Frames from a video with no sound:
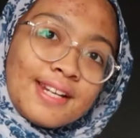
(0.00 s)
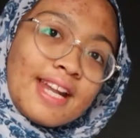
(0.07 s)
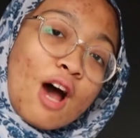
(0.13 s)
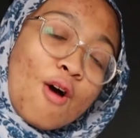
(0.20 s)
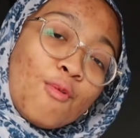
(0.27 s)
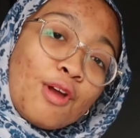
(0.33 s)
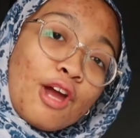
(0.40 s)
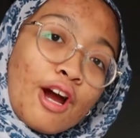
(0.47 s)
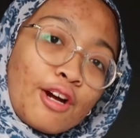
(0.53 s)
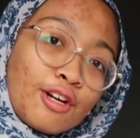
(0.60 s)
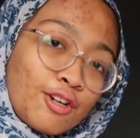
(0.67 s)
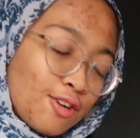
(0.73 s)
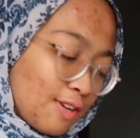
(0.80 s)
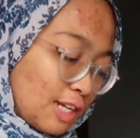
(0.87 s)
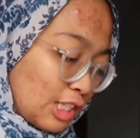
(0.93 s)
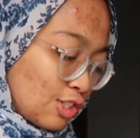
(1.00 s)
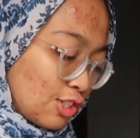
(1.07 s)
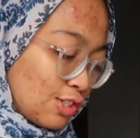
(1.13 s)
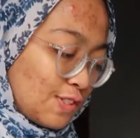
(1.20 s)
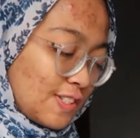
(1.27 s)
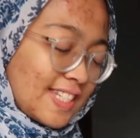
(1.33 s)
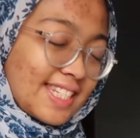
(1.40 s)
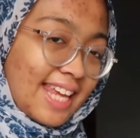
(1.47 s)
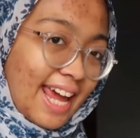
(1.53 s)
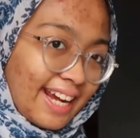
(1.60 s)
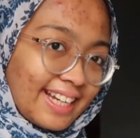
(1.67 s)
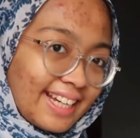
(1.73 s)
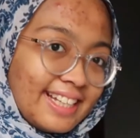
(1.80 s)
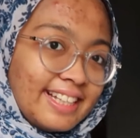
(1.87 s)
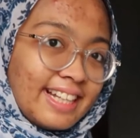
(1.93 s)
now we are going to do the
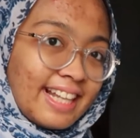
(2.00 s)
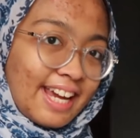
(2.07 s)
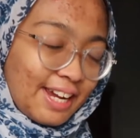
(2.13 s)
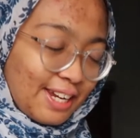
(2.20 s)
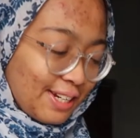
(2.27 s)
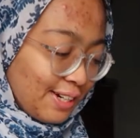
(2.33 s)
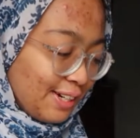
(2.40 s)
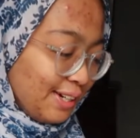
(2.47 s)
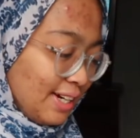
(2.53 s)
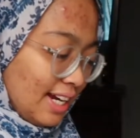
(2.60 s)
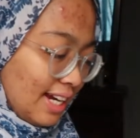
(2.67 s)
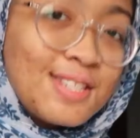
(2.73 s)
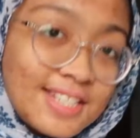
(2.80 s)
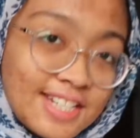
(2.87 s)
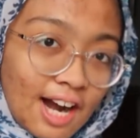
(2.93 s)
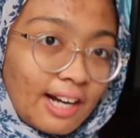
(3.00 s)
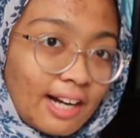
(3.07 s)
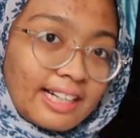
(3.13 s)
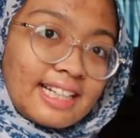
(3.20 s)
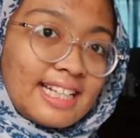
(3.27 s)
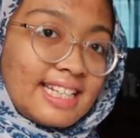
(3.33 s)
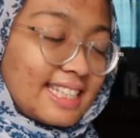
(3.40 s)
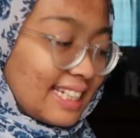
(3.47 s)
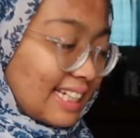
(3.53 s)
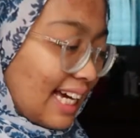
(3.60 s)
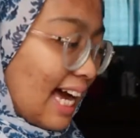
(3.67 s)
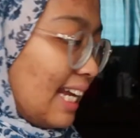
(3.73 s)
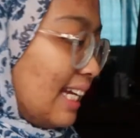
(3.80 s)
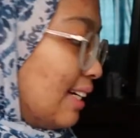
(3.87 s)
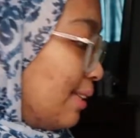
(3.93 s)
second layer to darken the
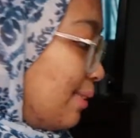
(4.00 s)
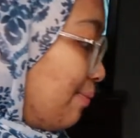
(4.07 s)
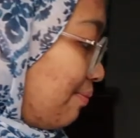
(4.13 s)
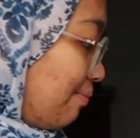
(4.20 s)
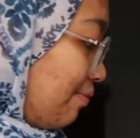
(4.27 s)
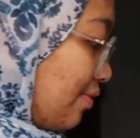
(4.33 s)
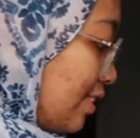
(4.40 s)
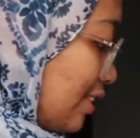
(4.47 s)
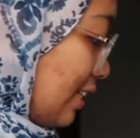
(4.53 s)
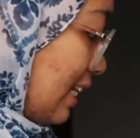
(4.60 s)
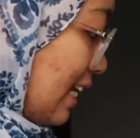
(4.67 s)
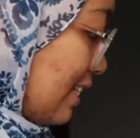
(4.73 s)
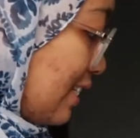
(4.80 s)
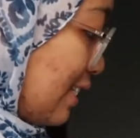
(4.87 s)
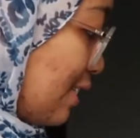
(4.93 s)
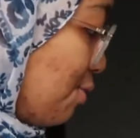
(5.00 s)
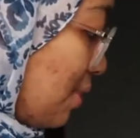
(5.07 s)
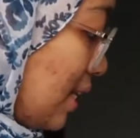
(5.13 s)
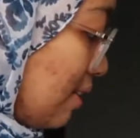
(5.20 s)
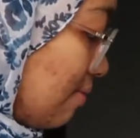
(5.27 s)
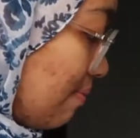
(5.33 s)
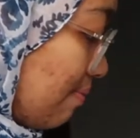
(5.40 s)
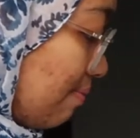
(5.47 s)
color. So let's do it!